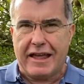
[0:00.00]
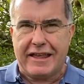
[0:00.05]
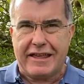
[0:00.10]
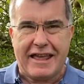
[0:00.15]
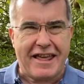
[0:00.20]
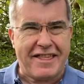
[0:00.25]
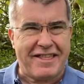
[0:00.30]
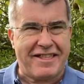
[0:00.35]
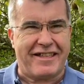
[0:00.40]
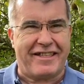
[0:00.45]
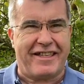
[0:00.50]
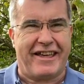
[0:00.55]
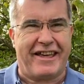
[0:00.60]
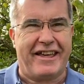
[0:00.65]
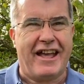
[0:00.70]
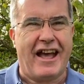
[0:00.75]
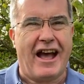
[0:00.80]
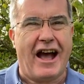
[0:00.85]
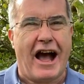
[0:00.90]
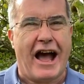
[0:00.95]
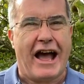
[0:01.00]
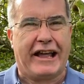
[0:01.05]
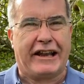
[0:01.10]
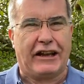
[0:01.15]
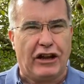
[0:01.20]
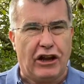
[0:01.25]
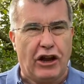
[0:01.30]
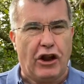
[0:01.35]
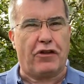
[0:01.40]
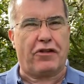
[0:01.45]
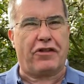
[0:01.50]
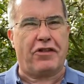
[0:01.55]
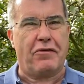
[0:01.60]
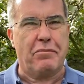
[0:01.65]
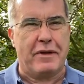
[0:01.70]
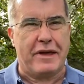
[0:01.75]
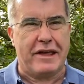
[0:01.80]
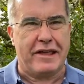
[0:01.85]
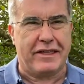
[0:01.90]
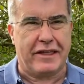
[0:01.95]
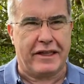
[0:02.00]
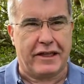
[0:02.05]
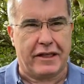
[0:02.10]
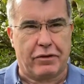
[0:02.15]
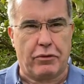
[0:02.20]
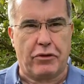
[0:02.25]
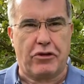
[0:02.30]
Yesterday, I had lots of meetings